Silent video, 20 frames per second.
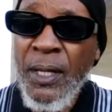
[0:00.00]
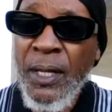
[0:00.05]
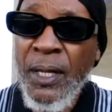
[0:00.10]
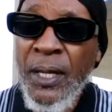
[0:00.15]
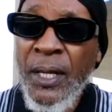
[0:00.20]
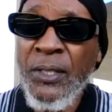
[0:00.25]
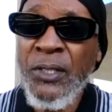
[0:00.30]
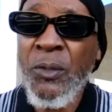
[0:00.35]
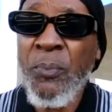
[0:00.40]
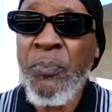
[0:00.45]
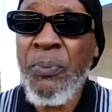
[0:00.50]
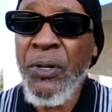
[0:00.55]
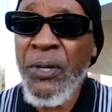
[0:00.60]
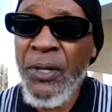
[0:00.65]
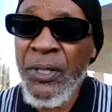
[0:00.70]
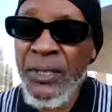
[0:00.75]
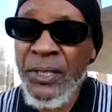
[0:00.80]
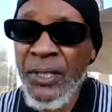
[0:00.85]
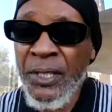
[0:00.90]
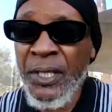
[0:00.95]
as
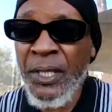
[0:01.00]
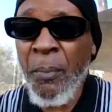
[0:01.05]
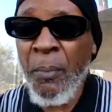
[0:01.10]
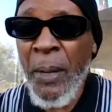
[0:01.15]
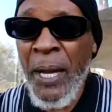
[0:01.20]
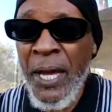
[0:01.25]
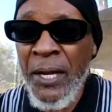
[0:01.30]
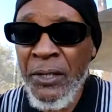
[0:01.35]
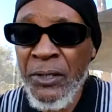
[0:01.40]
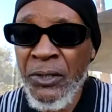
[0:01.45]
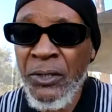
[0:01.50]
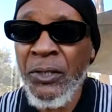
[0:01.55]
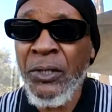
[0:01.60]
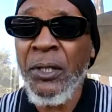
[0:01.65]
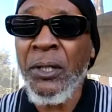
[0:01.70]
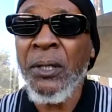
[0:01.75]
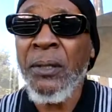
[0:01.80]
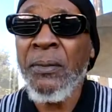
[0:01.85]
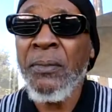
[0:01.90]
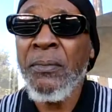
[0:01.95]
appearing to get a
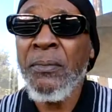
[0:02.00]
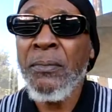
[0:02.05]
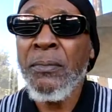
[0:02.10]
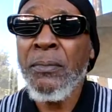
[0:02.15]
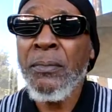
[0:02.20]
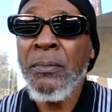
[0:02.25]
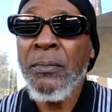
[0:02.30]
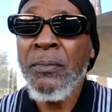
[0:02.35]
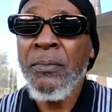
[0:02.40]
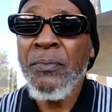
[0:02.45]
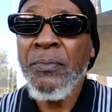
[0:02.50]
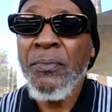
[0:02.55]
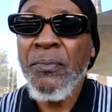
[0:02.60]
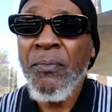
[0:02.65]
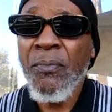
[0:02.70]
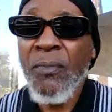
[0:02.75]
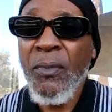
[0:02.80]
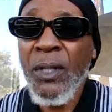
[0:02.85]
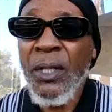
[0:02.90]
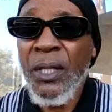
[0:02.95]
manicure
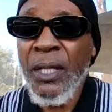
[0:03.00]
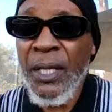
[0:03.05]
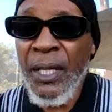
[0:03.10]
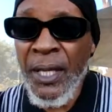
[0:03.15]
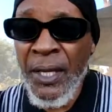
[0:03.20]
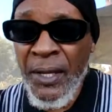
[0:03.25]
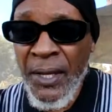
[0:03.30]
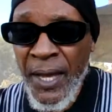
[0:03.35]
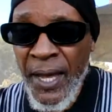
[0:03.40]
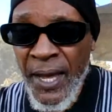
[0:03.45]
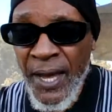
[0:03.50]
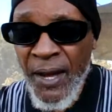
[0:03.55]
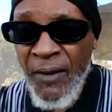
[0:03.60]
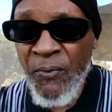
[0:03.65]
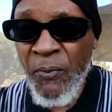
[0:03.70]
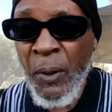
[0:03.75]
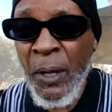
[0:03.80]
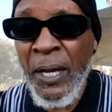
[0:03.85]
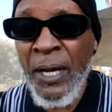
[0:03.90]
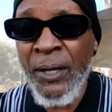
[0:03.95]
in the
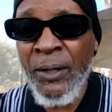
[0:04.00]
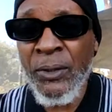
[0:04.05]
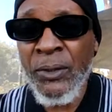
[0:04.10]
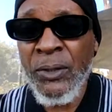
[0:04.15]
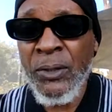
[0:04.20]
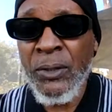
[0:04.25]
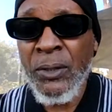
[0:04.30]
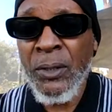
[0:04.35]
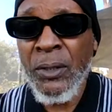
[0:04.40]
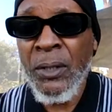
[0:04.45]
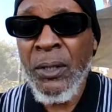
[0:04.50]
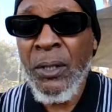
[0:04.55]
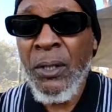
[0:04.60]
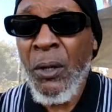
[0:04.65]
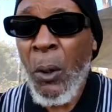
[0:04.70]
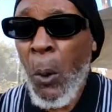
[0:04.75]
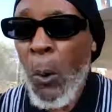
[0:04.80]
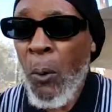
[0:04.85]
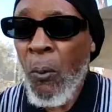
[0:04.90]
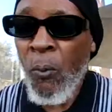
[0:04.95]
halfway house
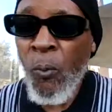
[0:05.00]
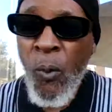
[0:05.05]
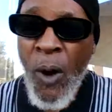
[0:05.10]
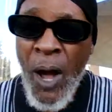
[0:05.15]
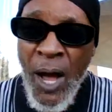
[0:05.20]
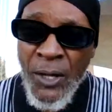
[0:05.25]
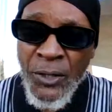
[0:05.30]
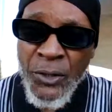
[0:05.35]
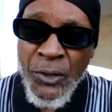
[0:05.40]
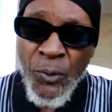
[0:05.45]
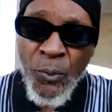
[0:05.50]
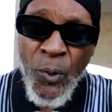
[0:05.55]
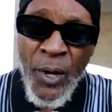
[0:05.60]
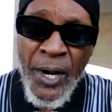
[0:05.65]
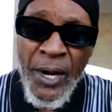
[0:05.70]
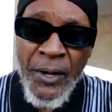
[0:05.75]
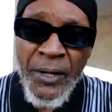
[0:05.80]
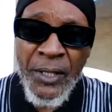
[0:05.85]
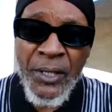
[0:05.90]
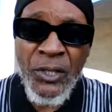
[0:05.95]
while you're
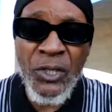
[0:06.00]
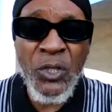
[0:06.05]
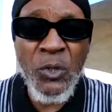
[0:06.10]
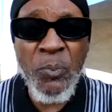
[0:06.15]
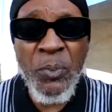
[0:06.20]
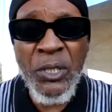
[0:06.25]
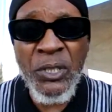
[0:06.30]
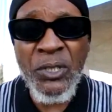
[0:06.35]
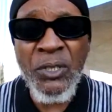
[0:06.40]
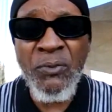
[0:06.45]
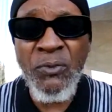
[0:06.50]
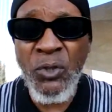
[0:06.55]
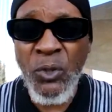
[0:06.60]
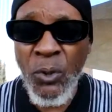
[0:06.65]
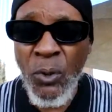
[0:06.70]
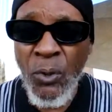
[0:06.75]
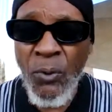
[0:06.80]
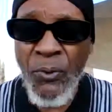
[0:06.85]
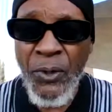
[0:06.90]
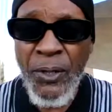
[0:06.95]
wearing expensive
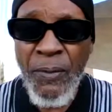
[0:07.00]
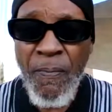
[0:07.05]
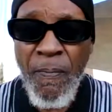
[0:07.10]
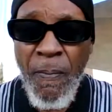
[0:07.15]
jewelry,